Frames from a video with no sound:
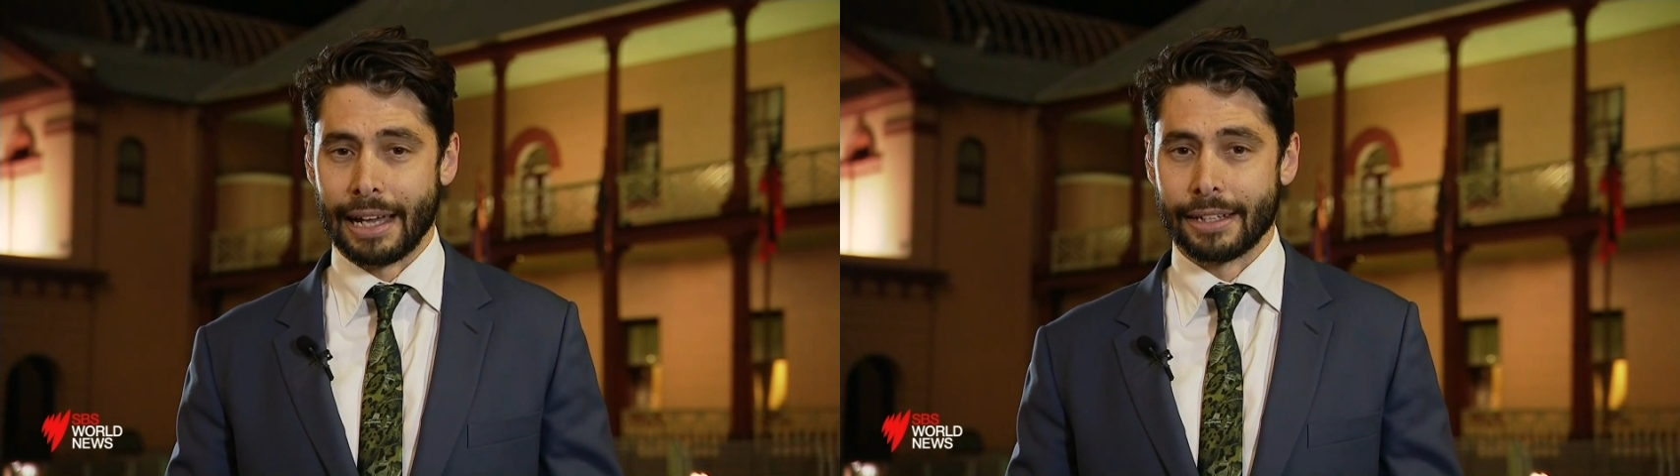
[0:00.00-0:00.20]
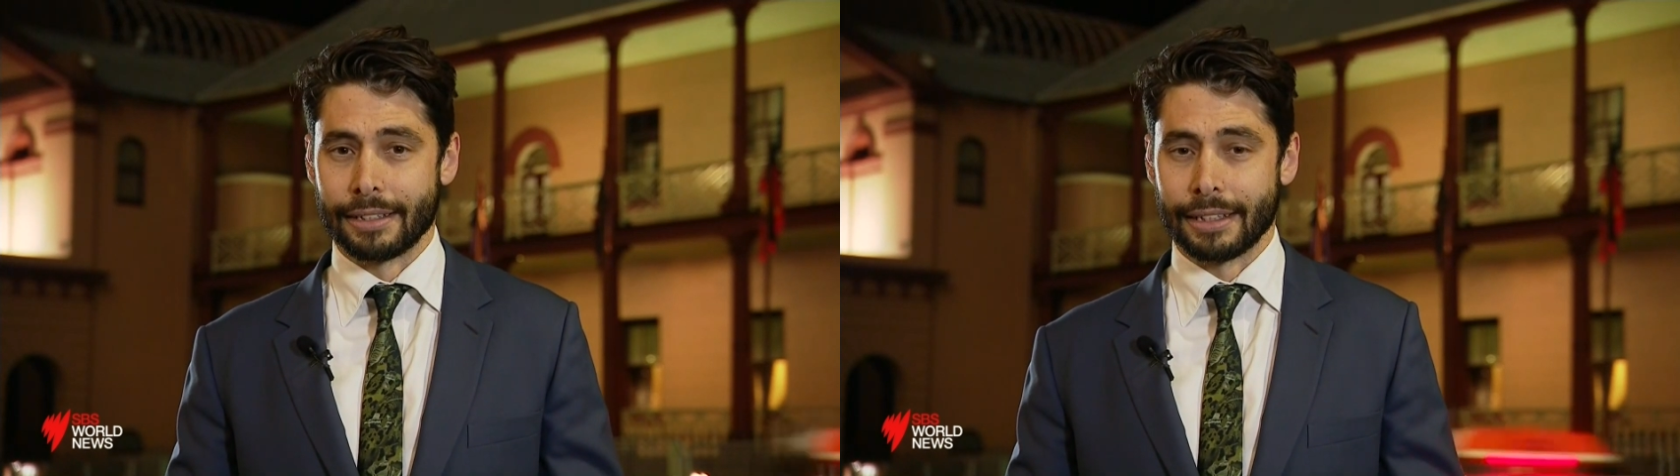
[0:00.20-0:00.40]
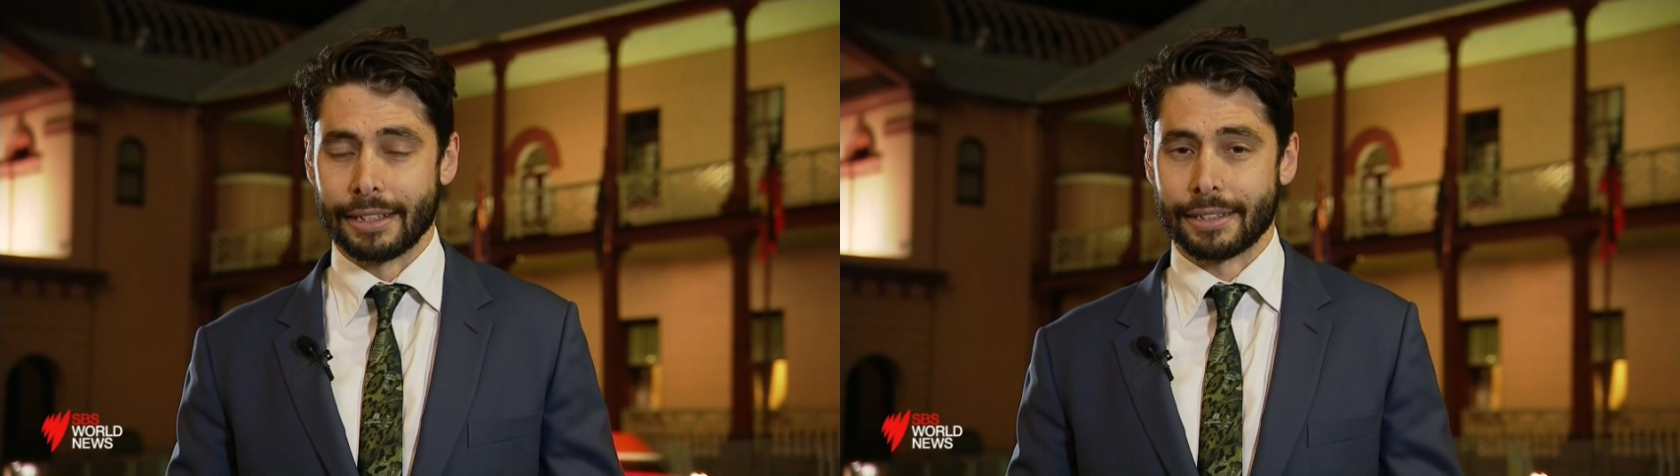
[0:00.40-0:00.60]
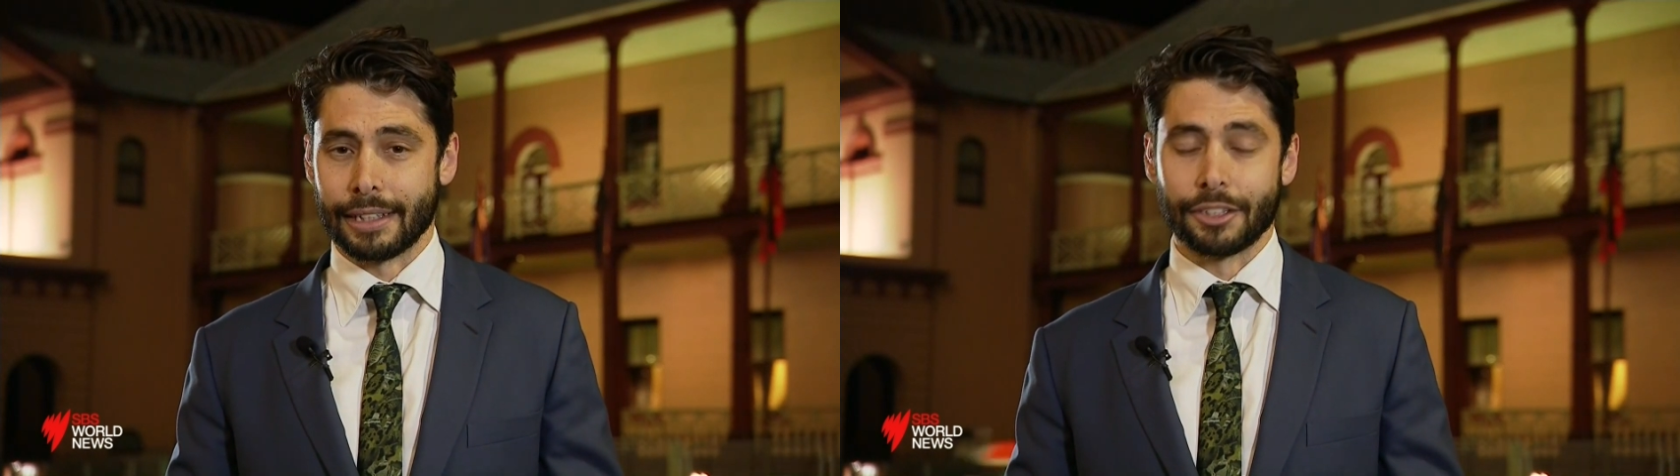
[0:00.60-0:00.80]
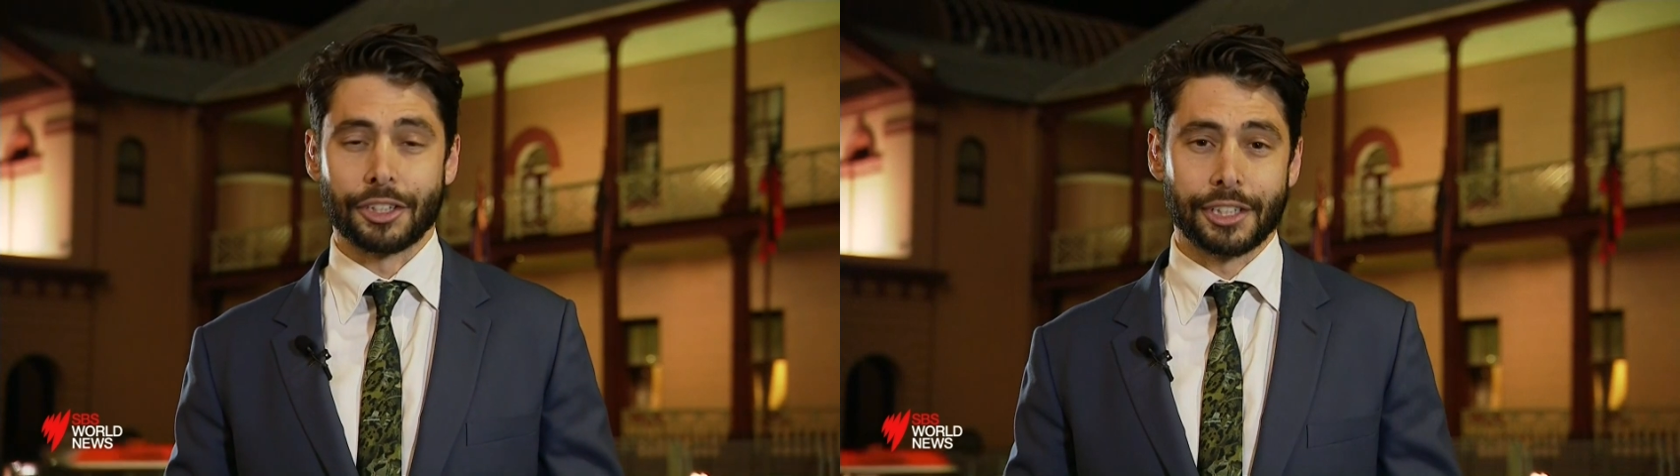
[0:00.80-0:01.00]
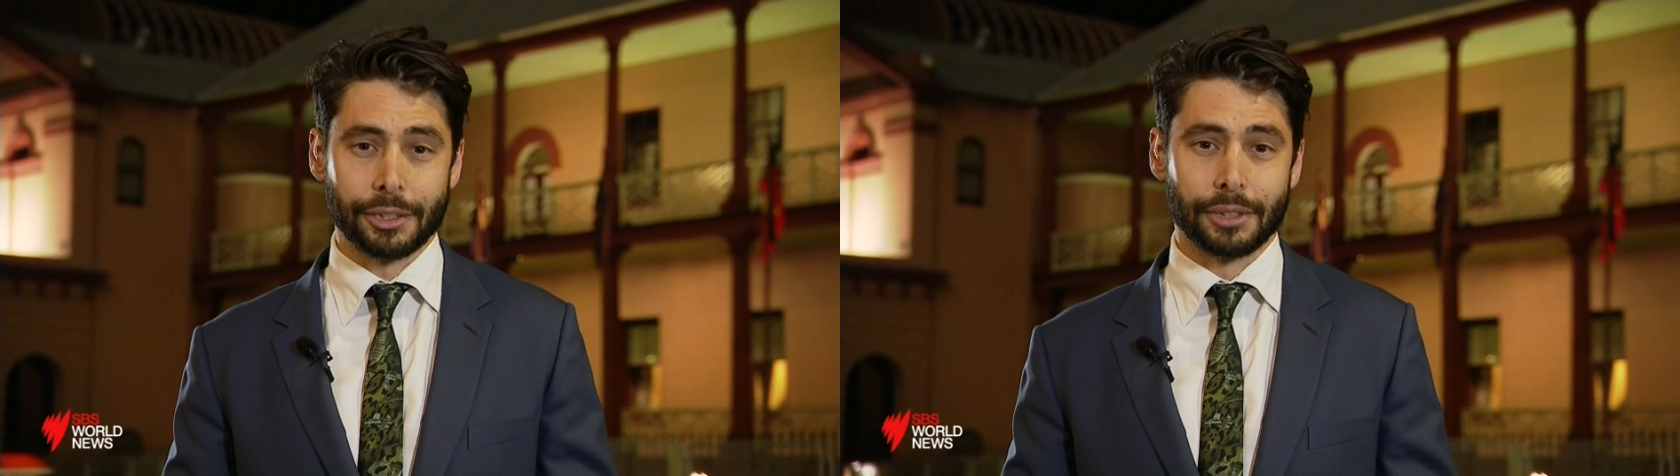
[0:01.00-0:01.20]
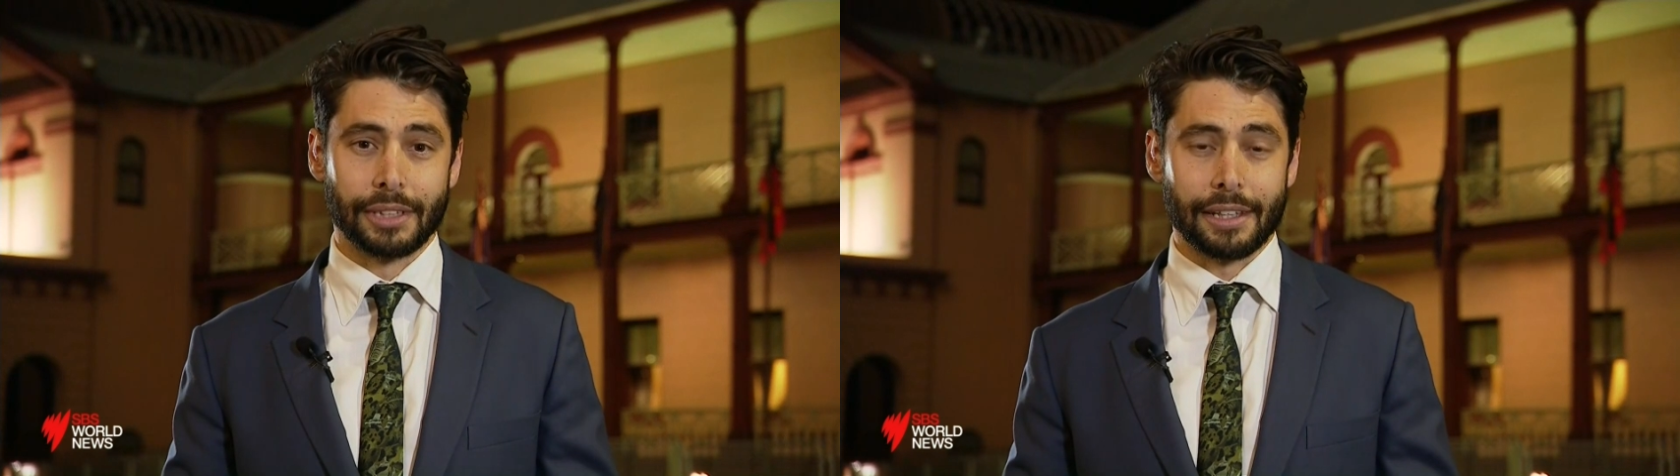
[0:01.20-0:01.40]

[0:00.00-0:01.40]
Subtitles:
and it's understood